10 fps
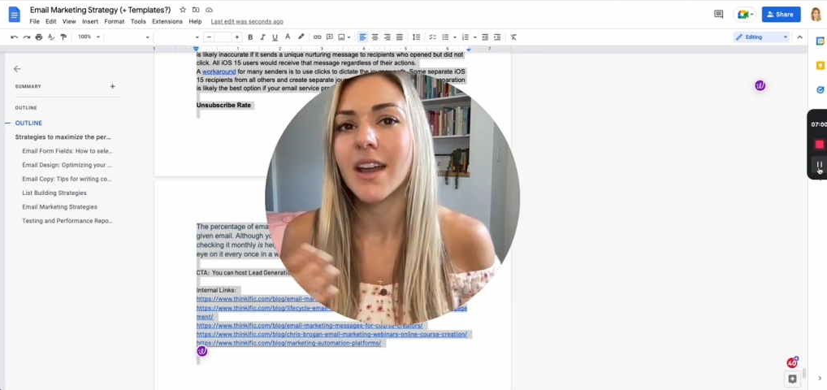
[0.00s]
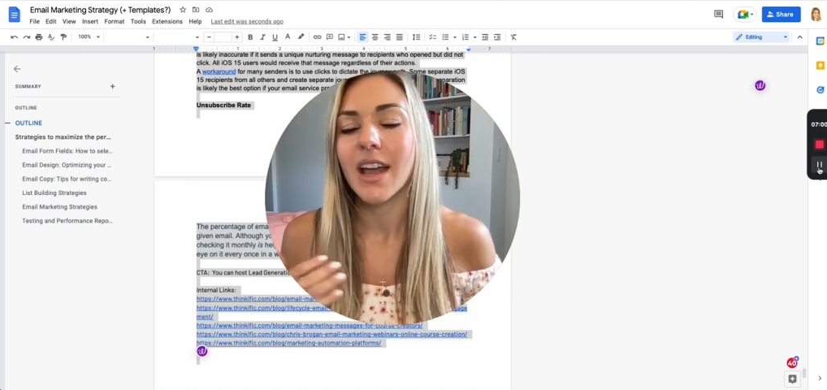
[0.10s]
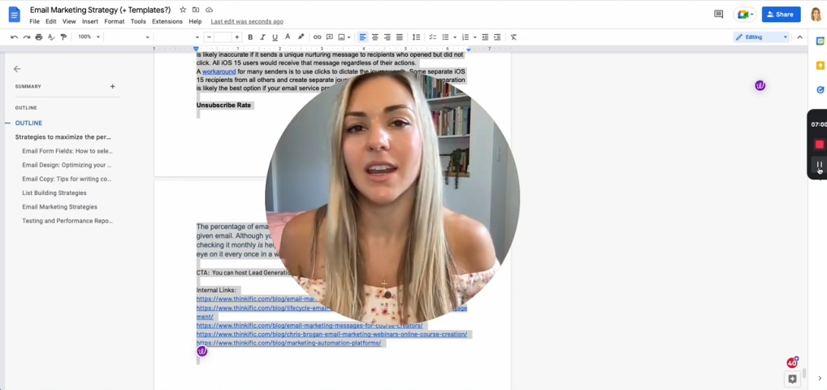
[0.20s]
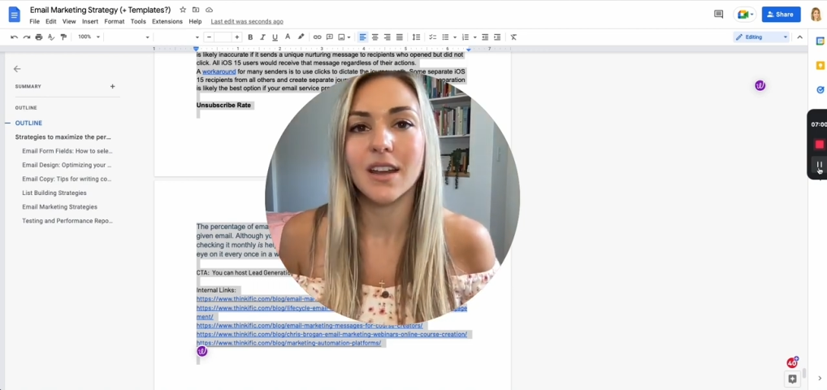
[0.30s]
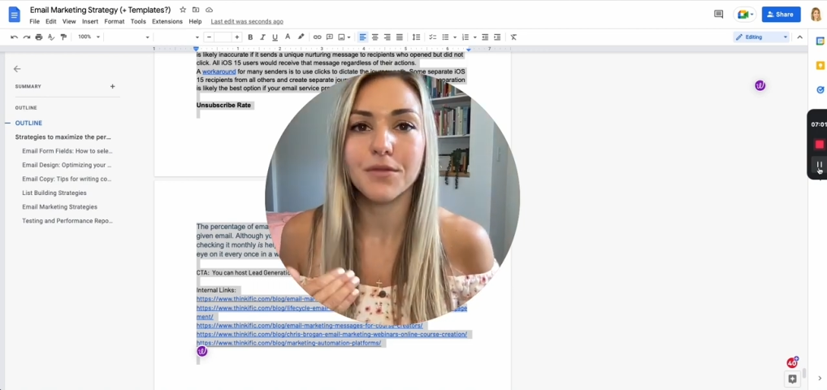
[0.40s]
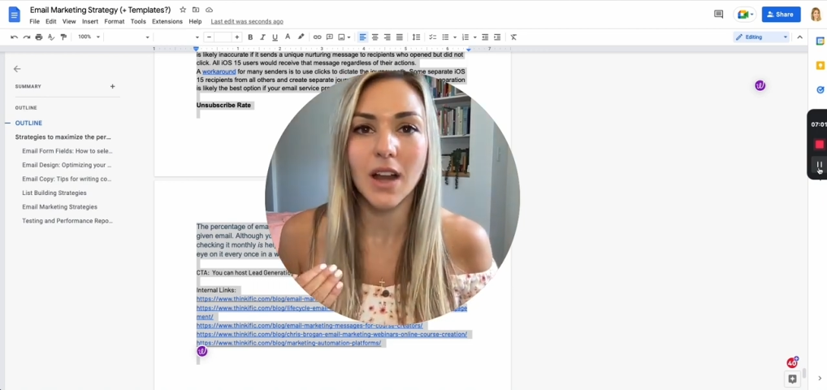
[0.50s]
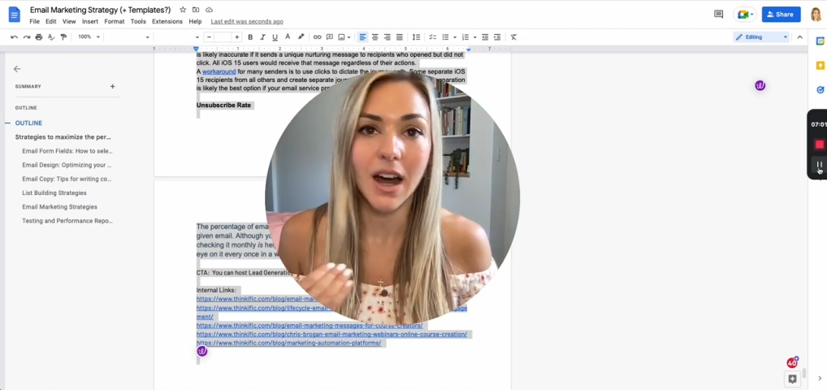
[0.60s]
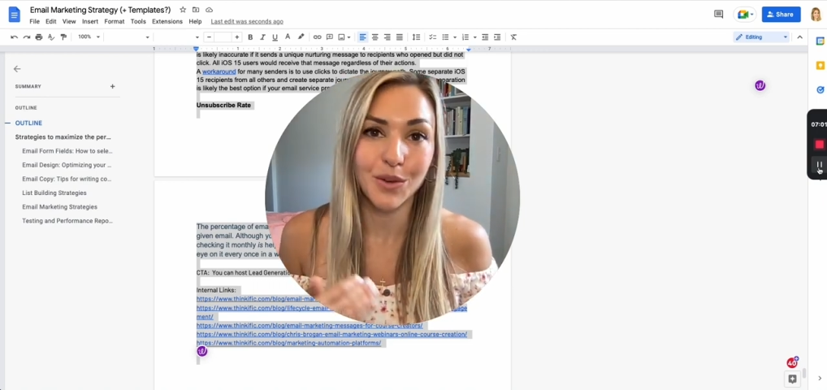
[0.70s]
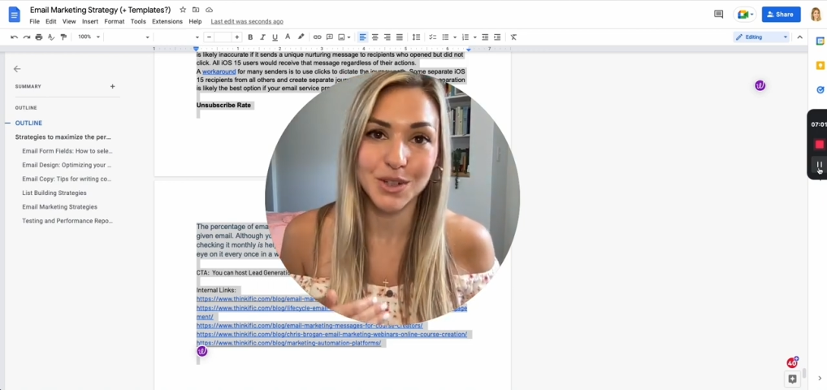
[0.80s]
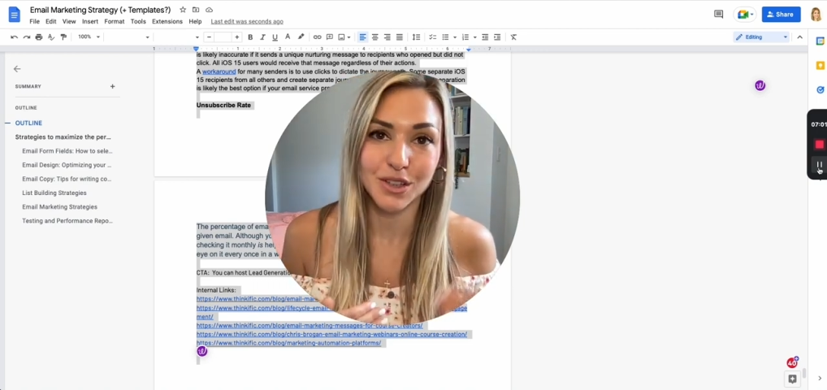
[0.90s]
And if
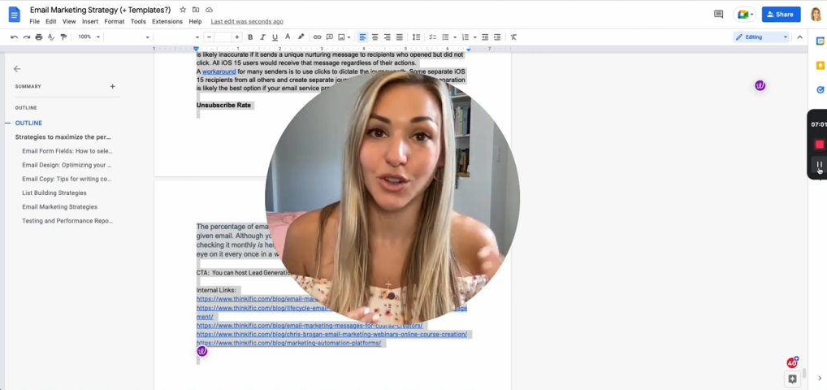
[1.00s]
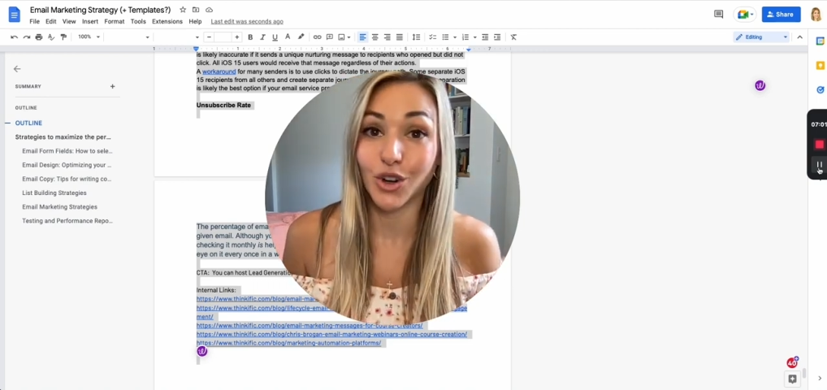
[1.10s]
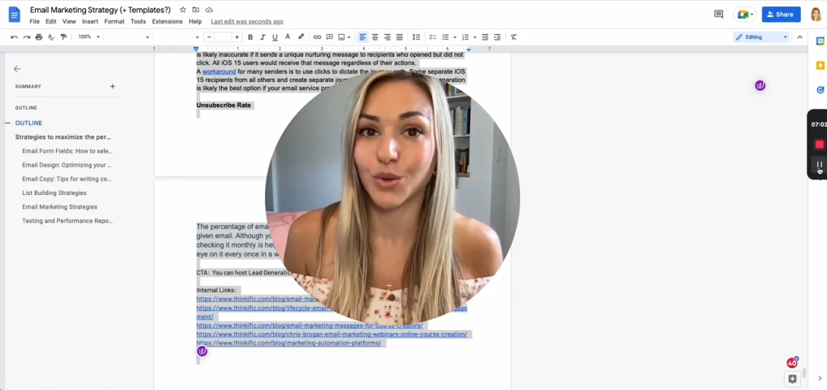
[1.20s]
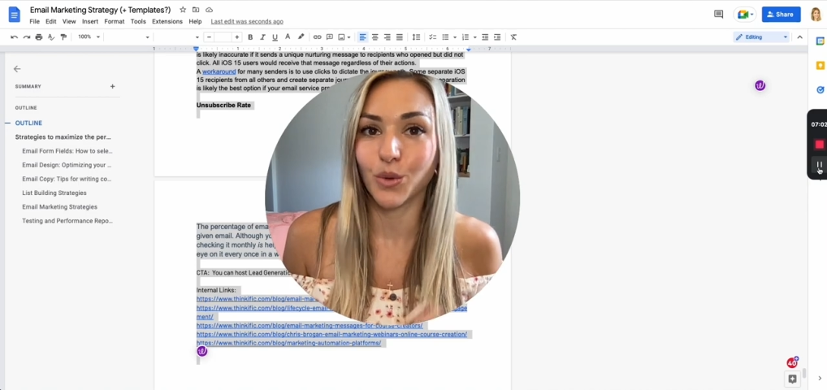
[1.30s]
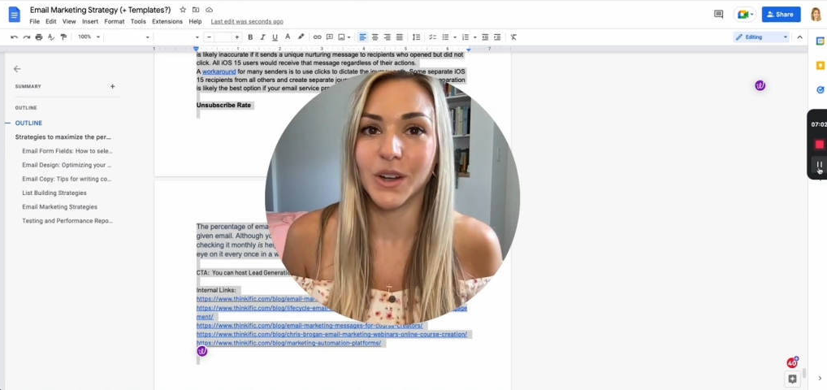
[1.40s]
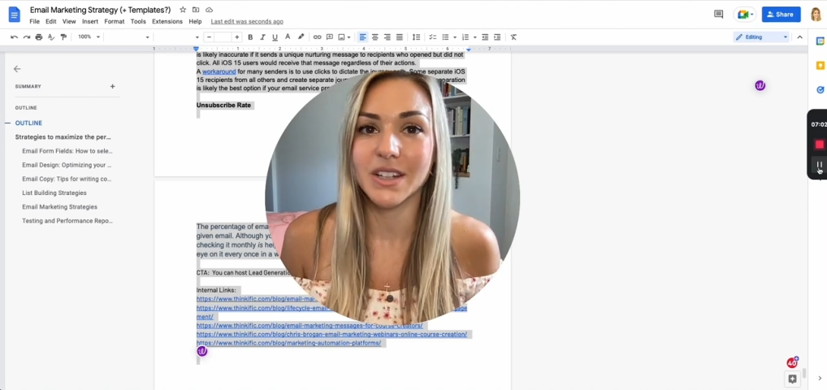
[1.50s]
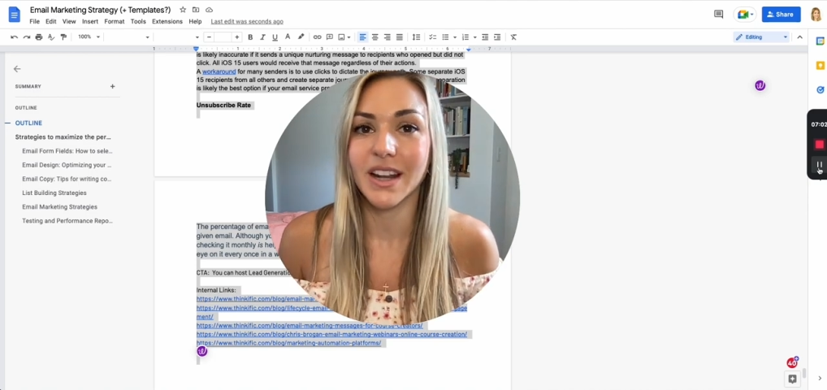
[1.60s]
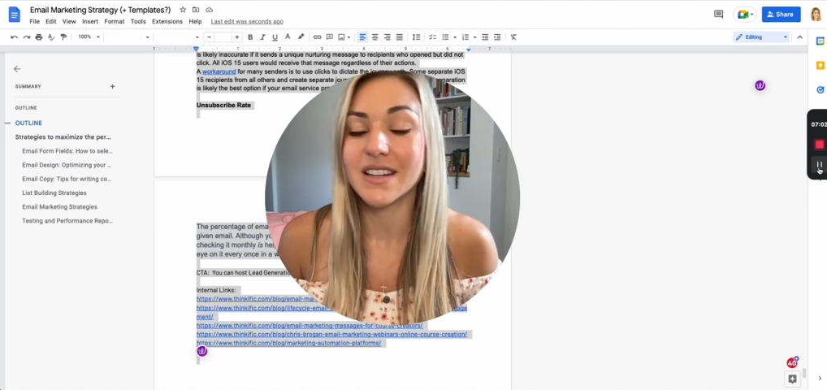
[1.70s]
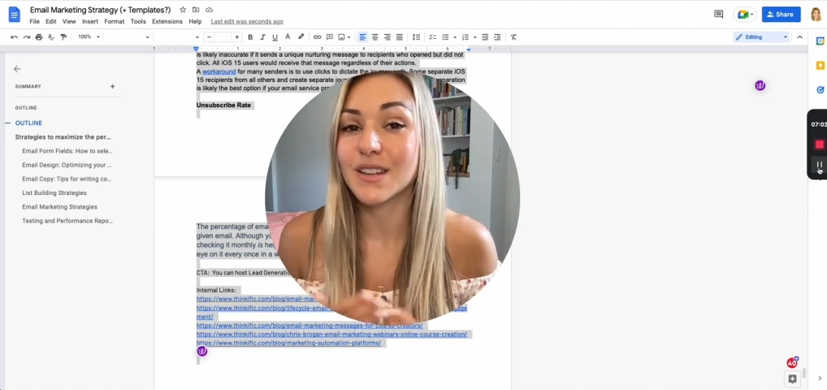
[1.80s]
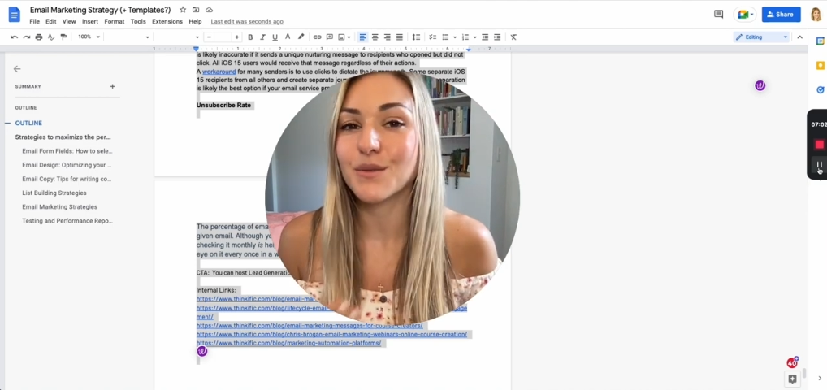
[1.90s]
not, was there a good reason I
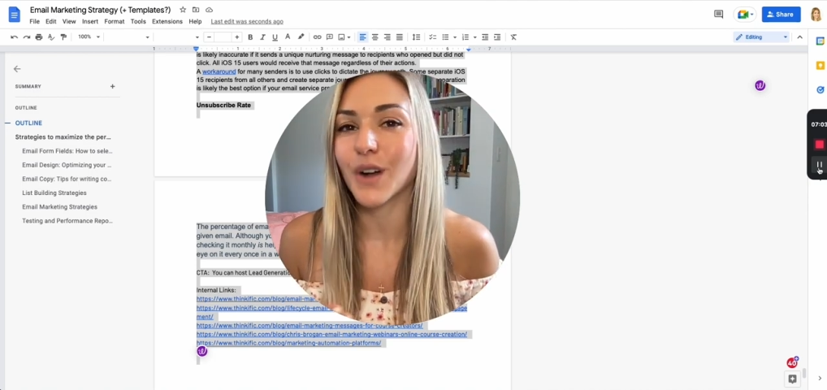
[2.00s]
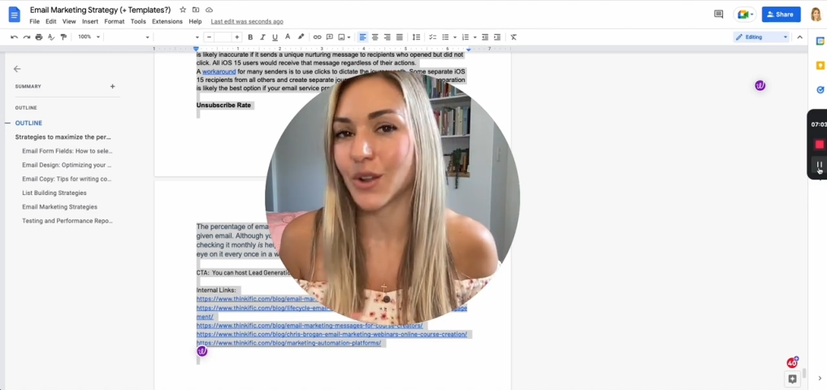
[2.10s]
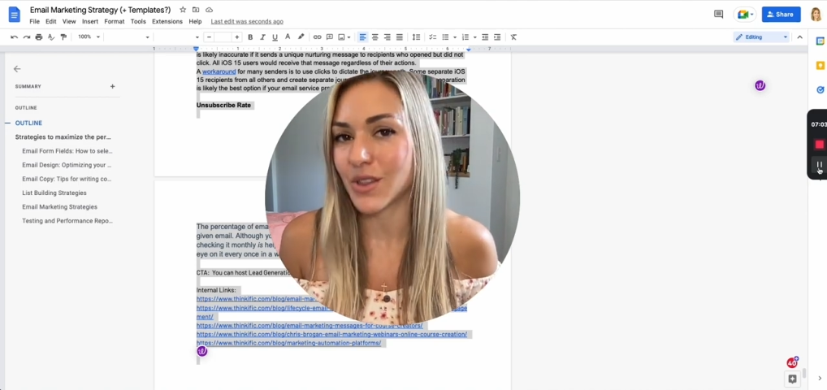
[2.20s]
didn't follow